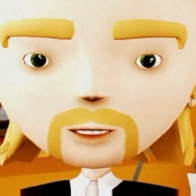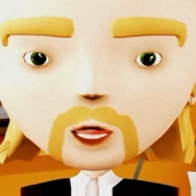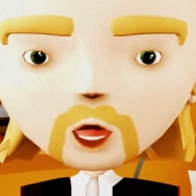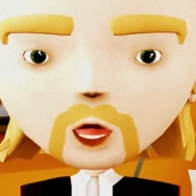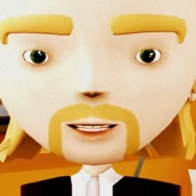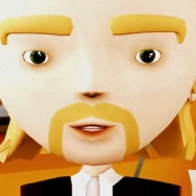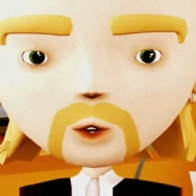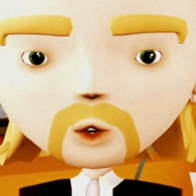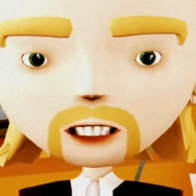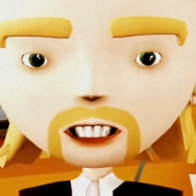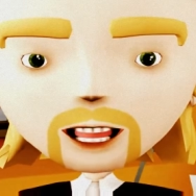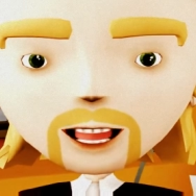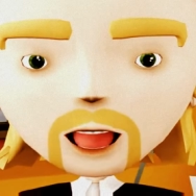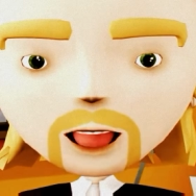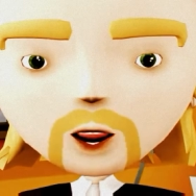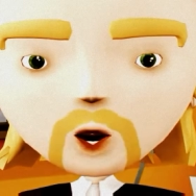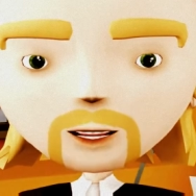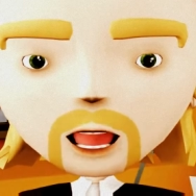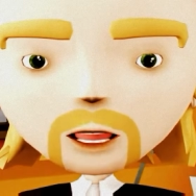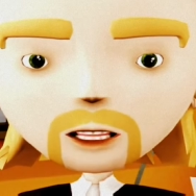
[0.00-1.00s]
I do see
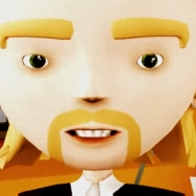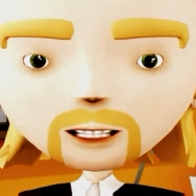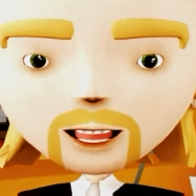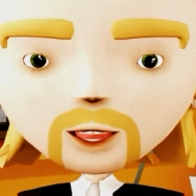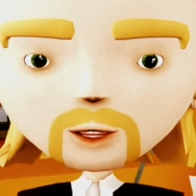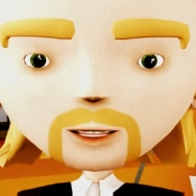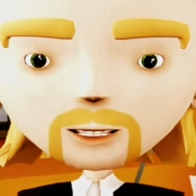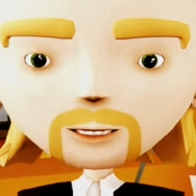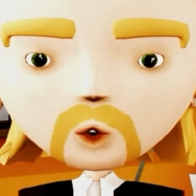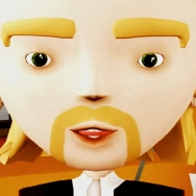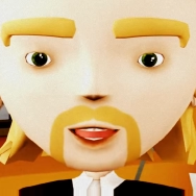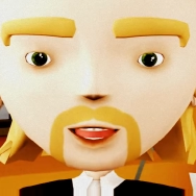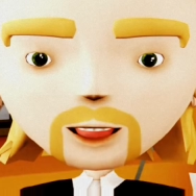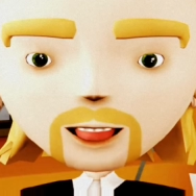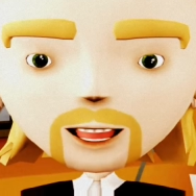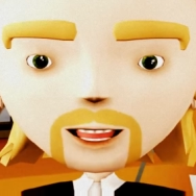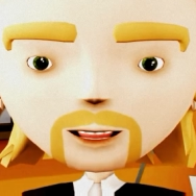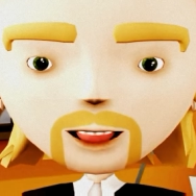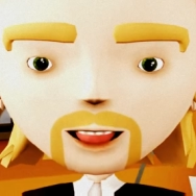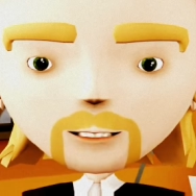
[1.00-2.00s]
a lot of students with
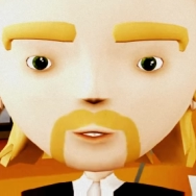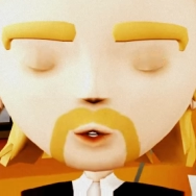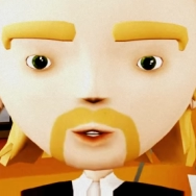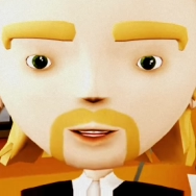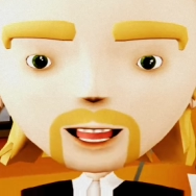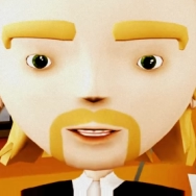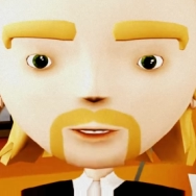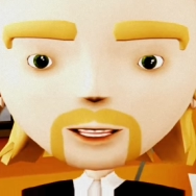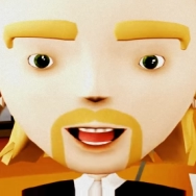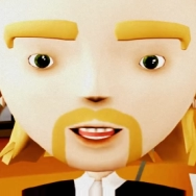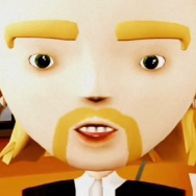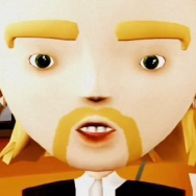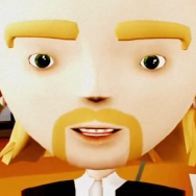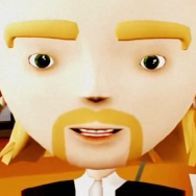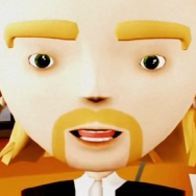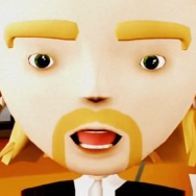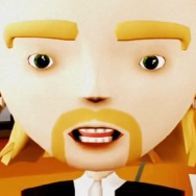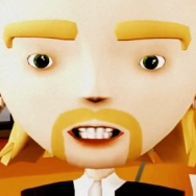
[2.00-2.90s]
little motivation